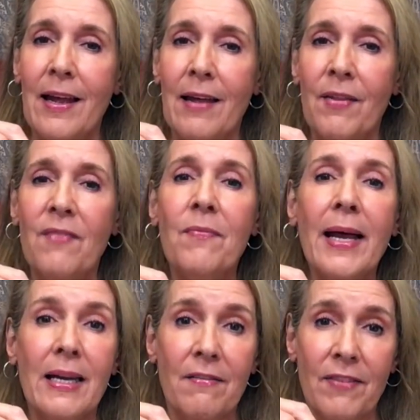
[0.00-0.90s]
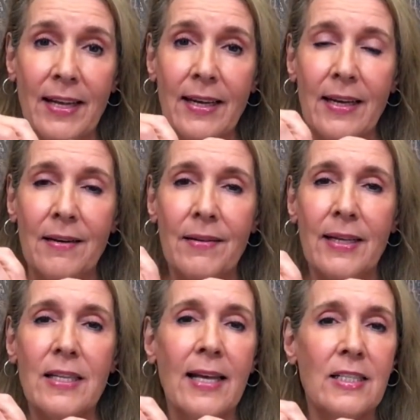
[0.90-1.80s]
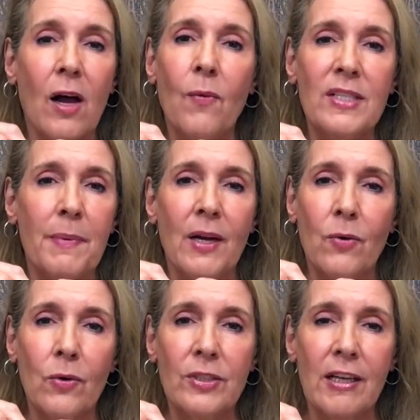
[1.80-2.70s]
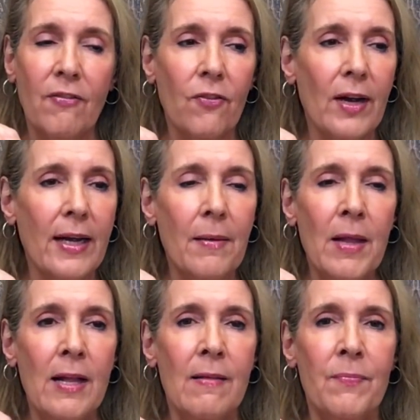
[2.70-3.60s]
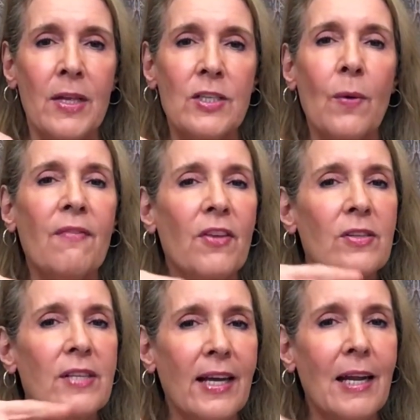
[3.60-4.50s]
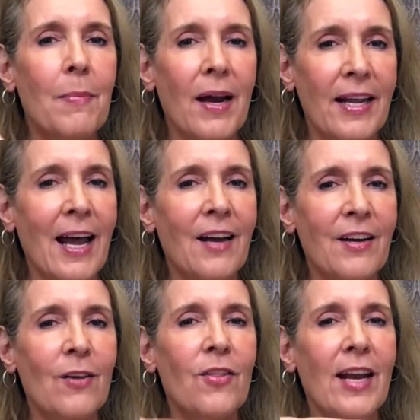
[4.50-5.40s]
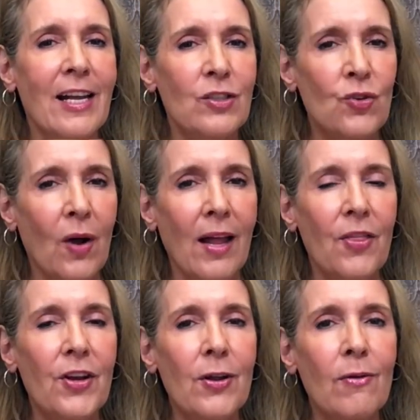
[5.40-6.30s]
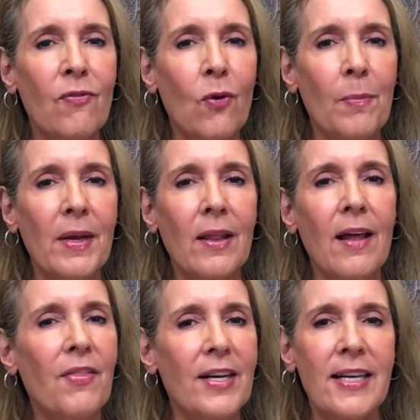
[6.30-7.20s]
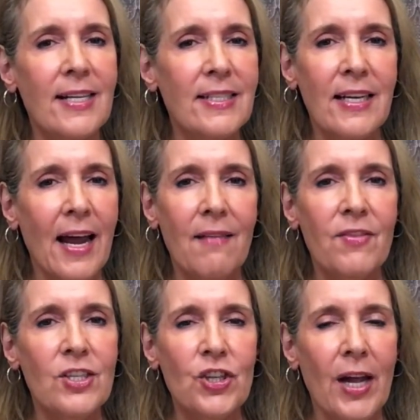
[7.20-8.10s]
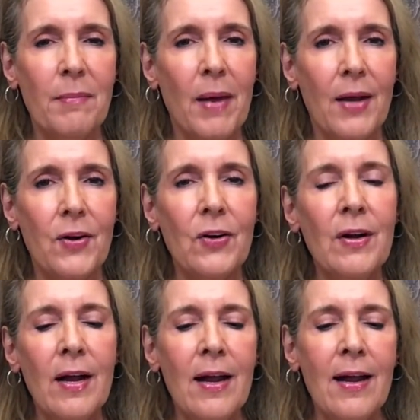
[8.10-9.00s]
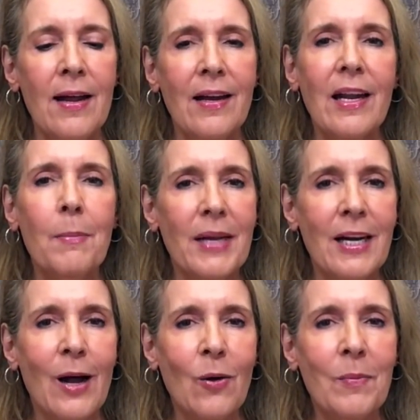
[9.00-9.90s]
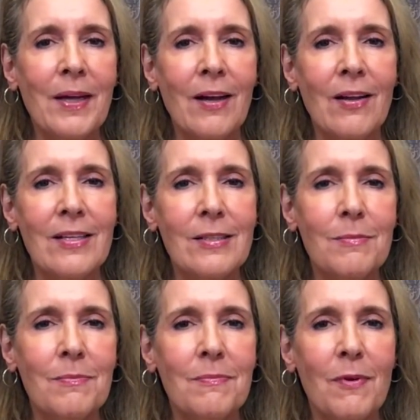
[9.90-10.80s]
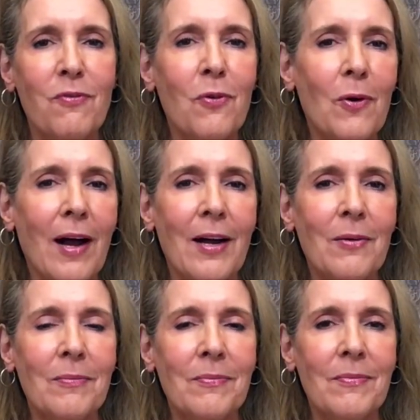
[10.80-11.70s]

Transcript: they've made it vegan. It's always been cruelty-free. So if there's anybody out here that has tried the new formula that doesn't have the shea butter, let me know, because before I don't